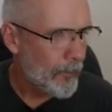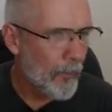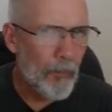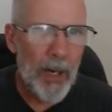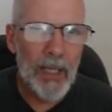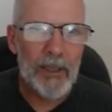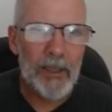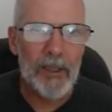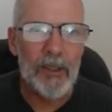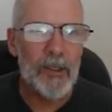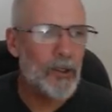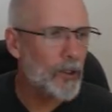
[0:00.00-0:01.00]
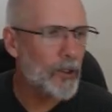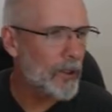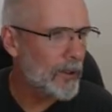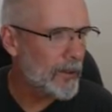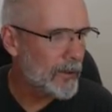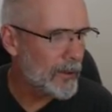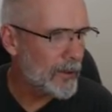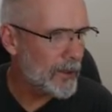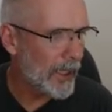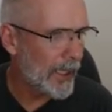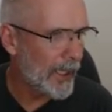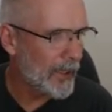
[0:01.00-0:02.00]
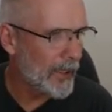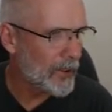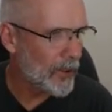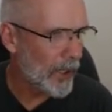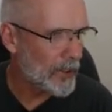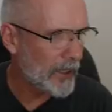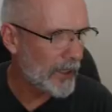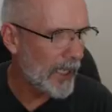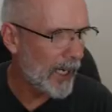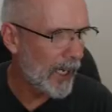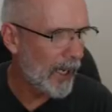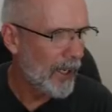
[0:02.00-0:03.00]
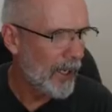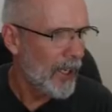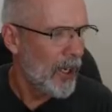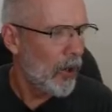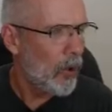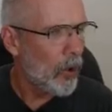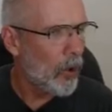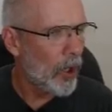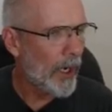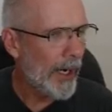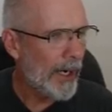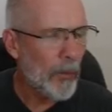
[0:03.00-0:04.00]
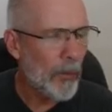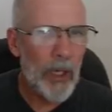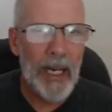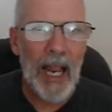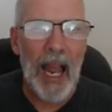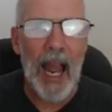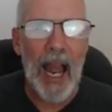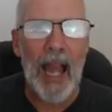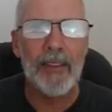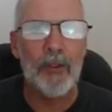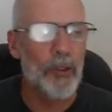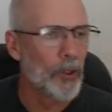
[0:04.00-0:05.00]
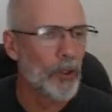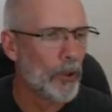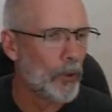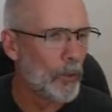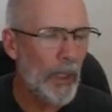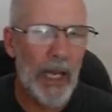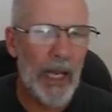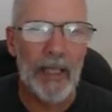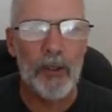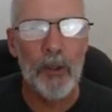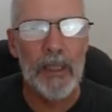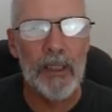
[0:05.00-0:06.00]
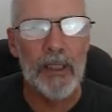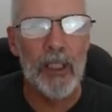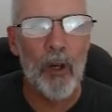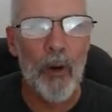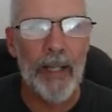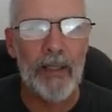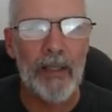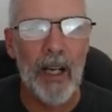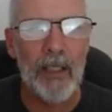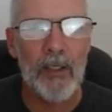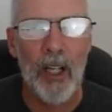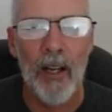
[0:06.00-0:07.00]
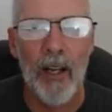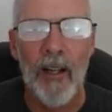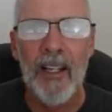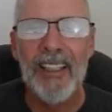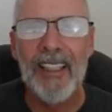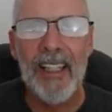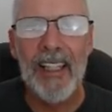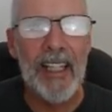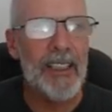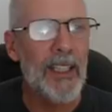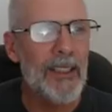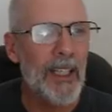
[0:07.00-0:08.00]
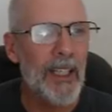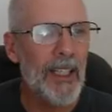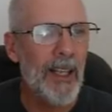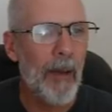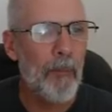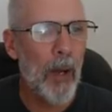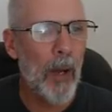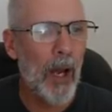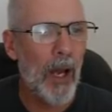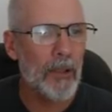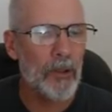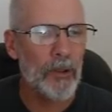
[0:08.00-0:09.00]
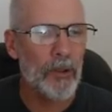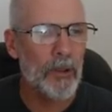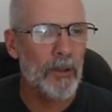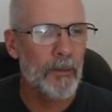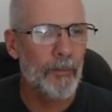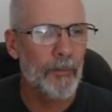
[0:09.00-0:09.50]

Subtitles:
Must, says Graciela. Jorge, we had to. We had to is the correct answer. This is in the past.